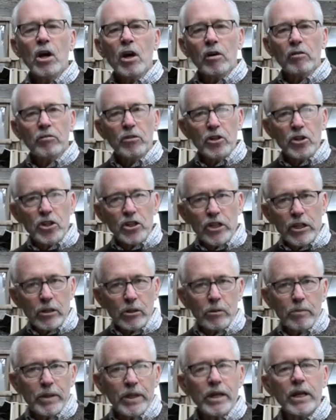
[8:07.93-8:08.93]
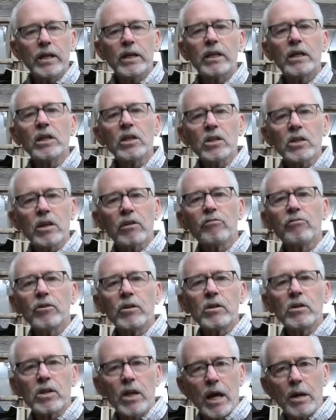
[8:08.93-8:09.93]
for germinating
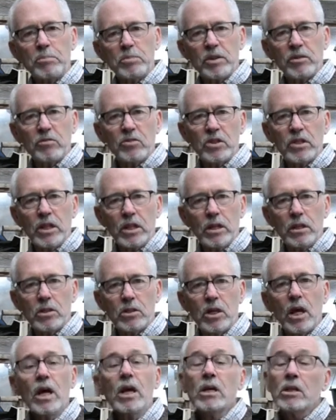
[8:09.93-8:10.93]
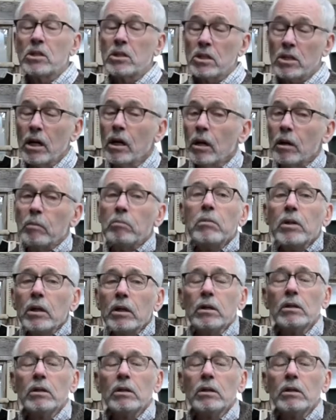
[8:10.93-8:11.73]
different types of seeds. Some,